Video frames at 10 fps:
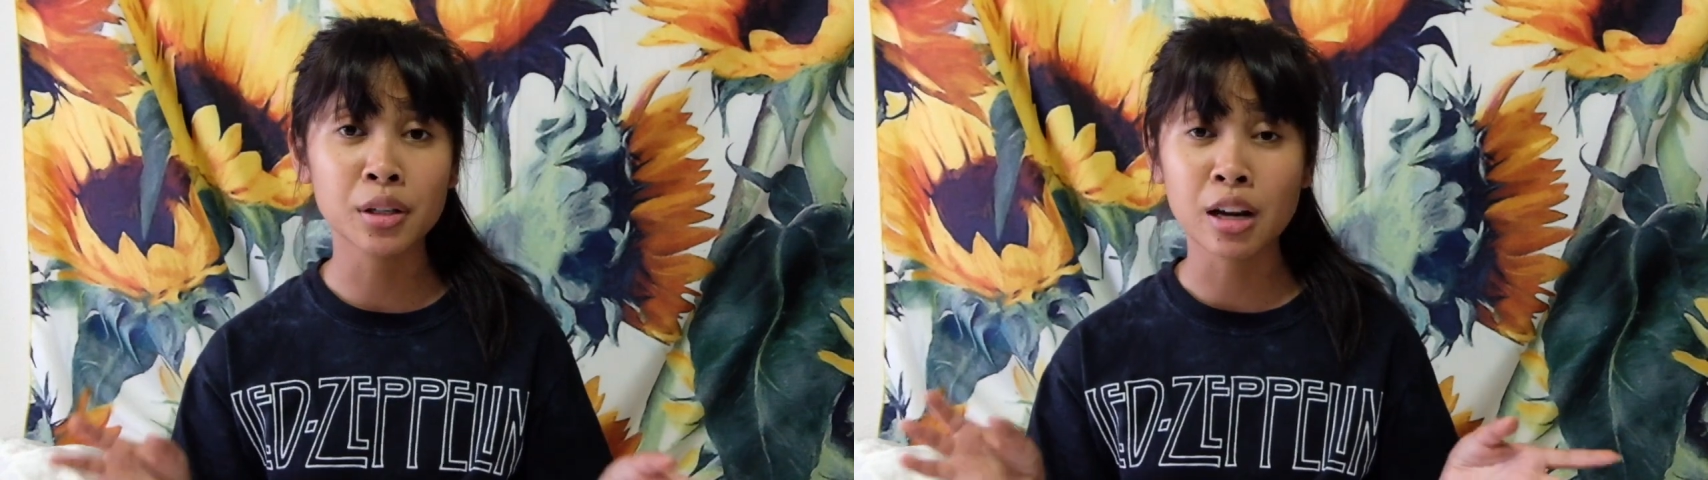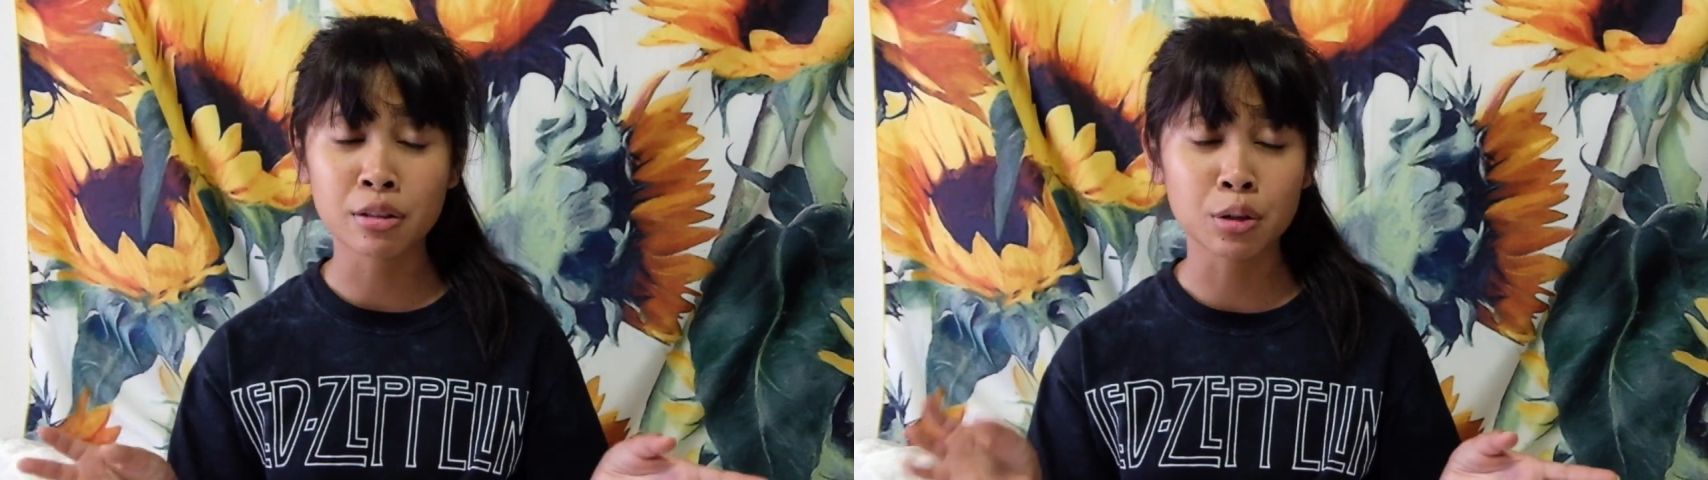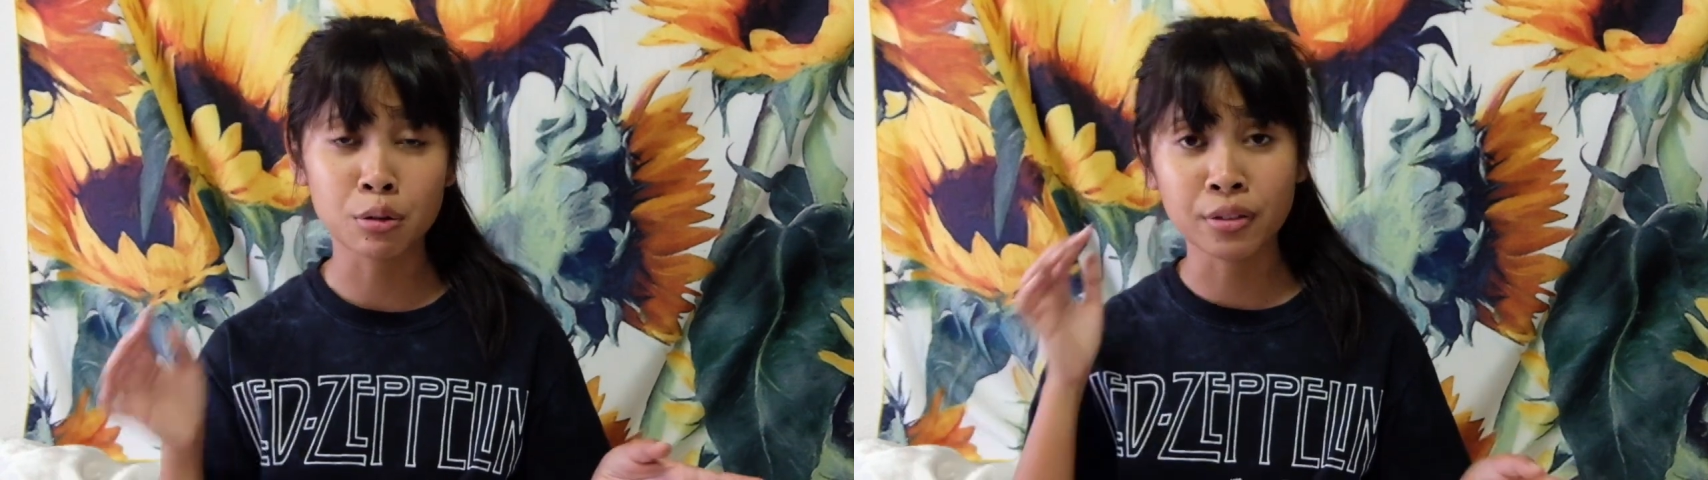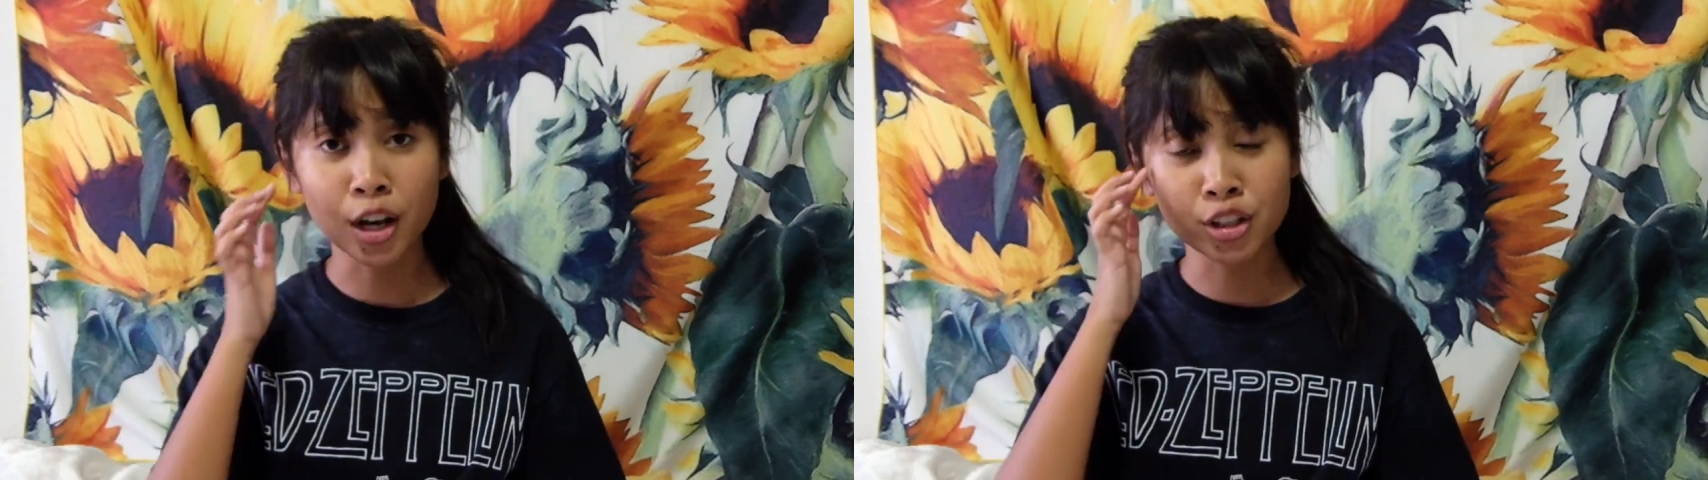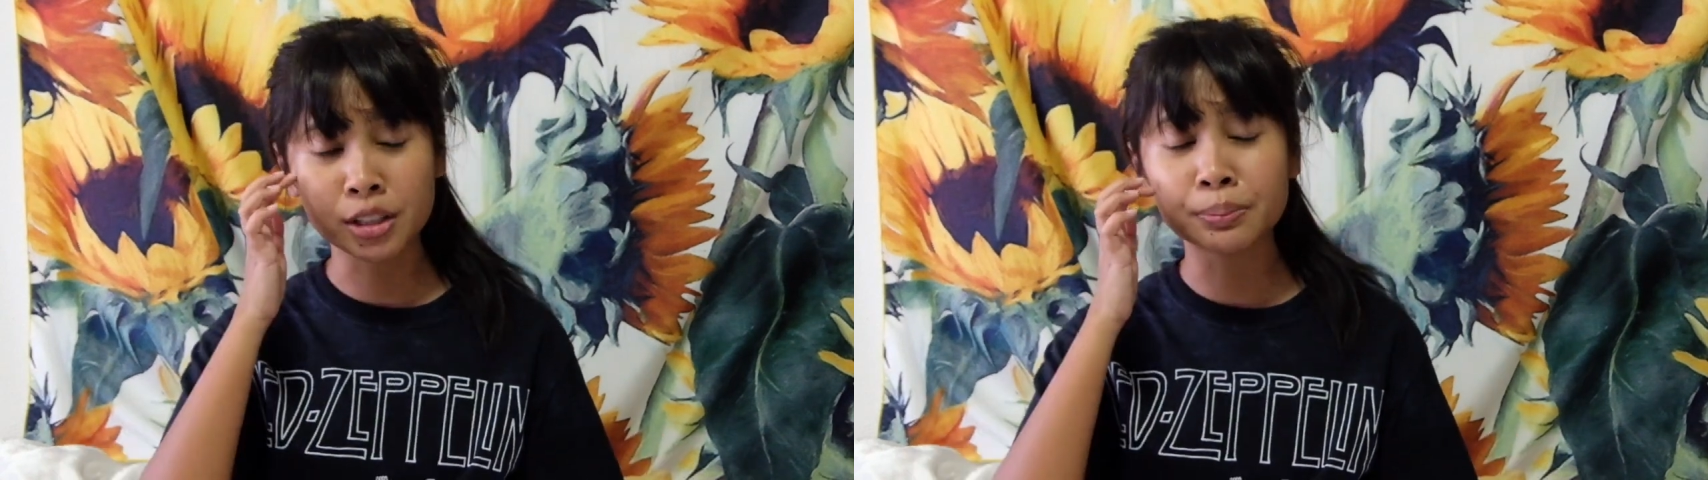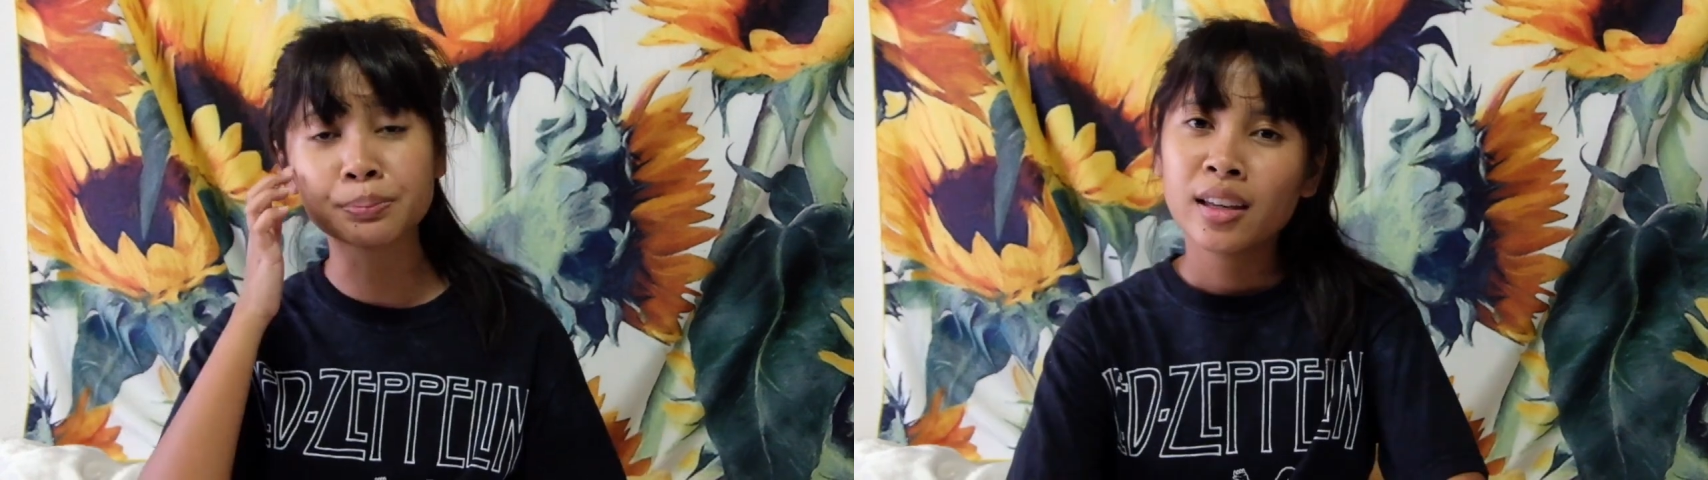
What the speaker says: and ethical fashion.